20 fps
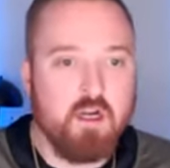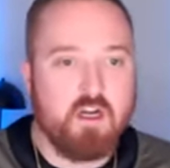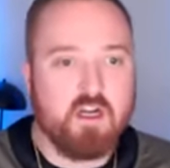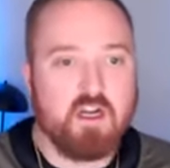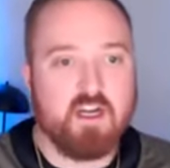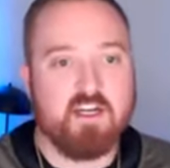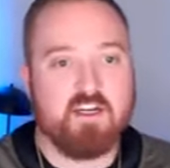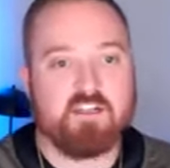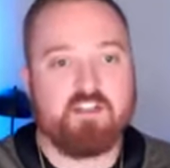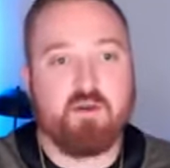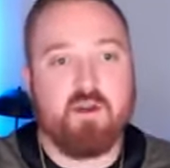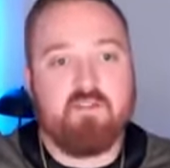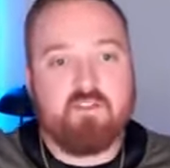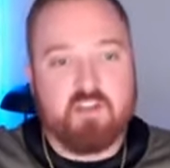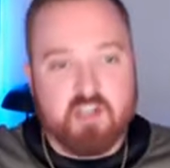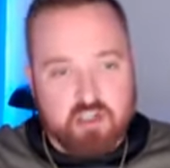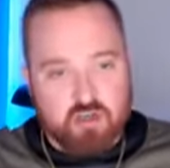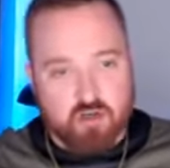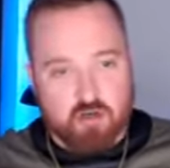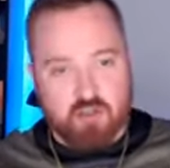All right, so we have a
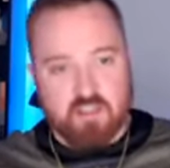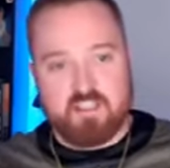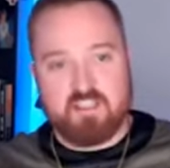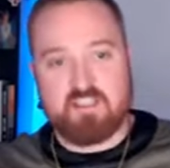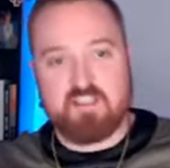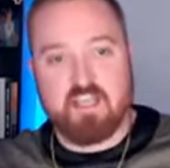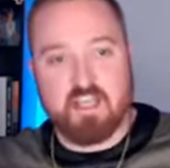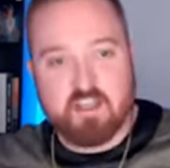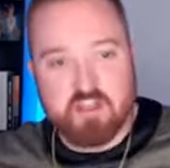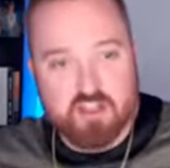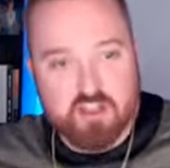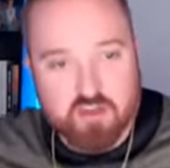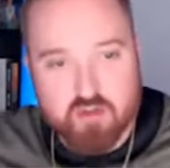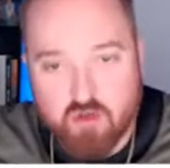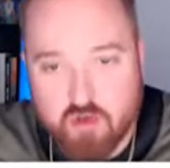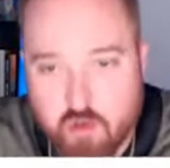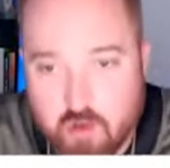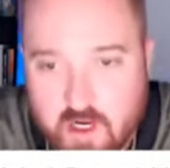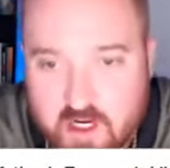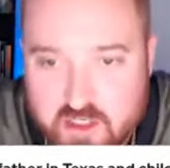jurisdictional
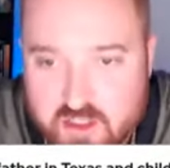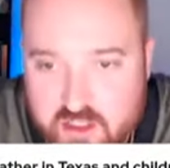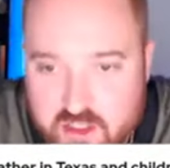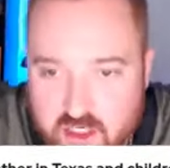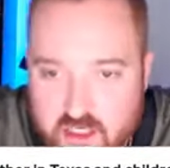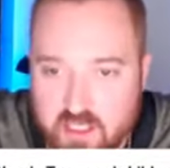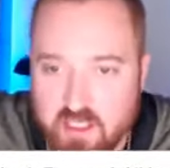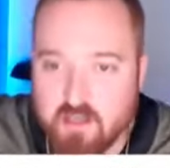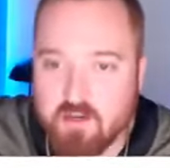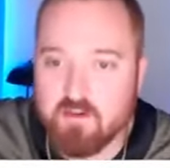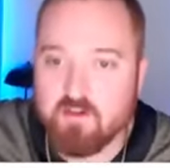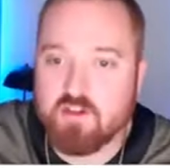question here.